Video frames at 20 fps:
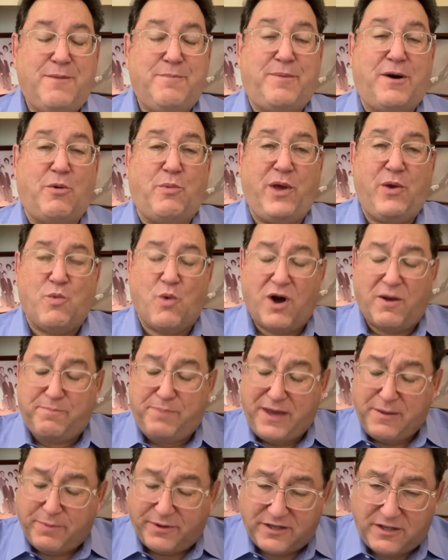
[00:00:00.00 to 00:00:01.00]
But we want
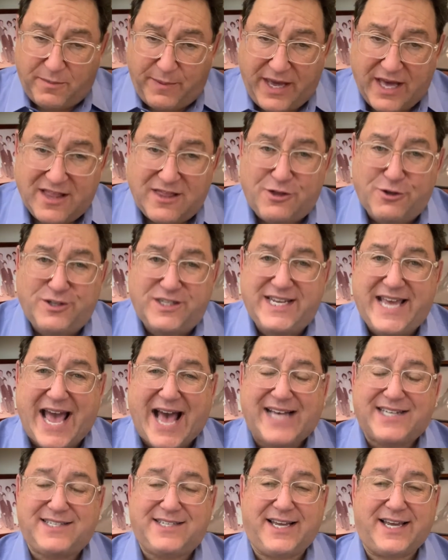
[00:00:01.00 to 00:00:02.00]
people to be
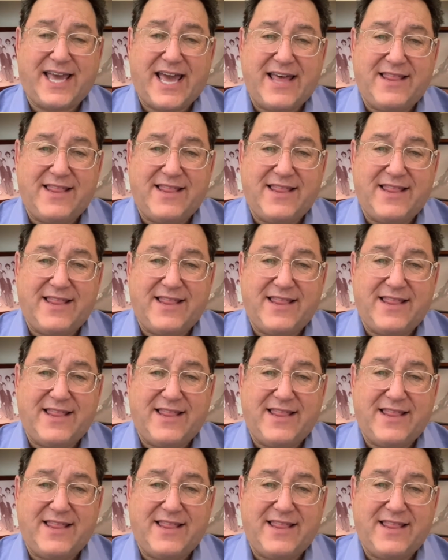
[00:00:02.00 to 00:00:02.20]
enthusiastic.